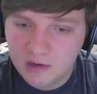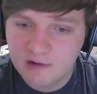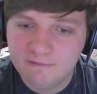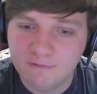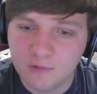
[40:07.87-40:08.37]

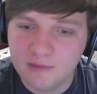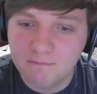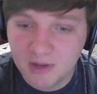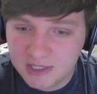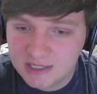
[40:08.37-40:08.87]
for the
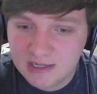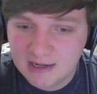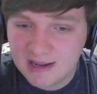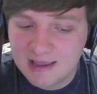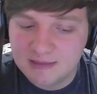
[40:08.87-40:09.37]
money
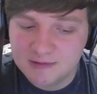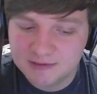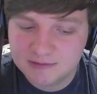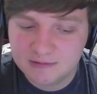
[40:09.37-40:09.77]
and